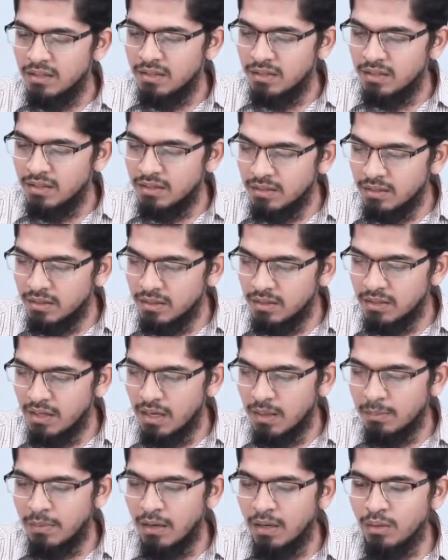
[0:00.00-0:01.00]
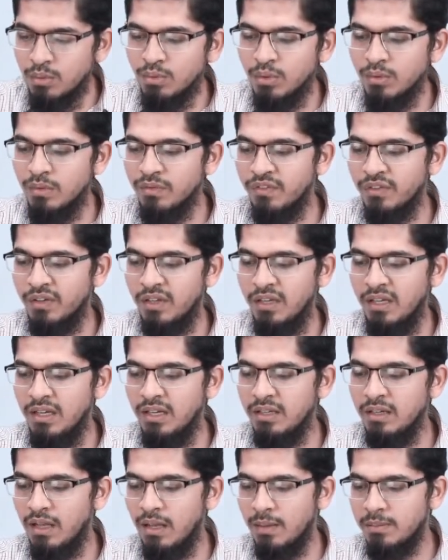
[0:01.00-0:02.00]
the amount of
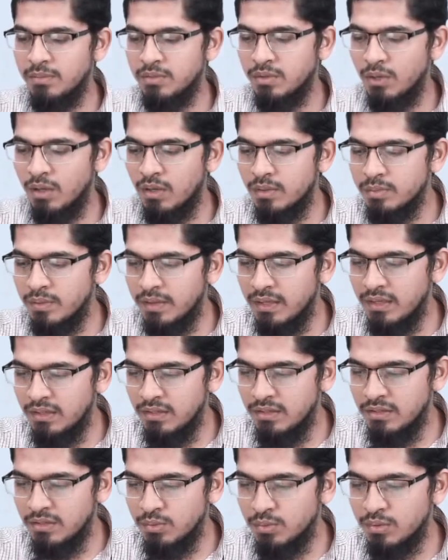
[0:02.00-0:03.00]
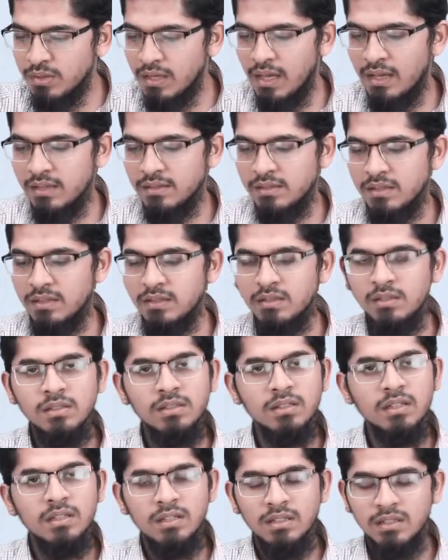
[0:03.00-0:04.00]
heat absorbed by these two gases
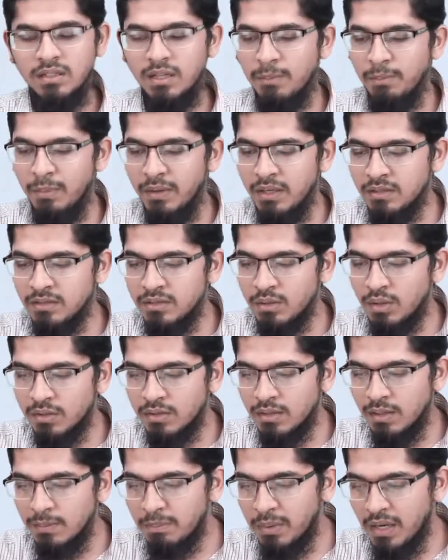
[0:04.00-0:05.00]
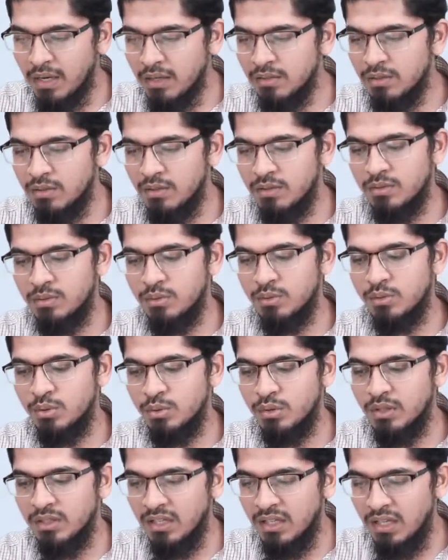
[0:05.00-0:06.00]
depends on the path also. So
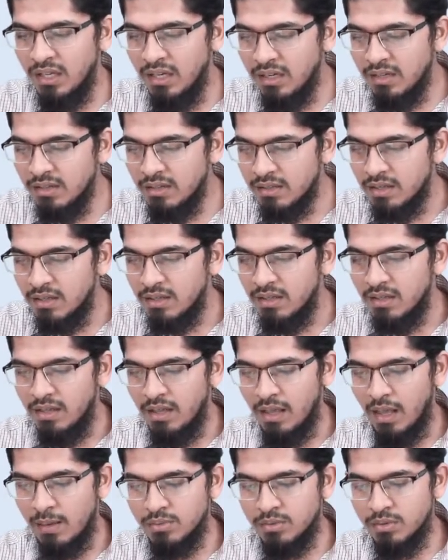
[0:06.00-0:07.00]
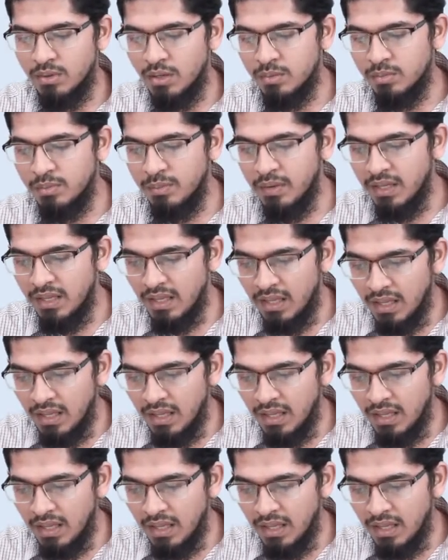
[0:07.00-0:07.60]
the heat absorbed by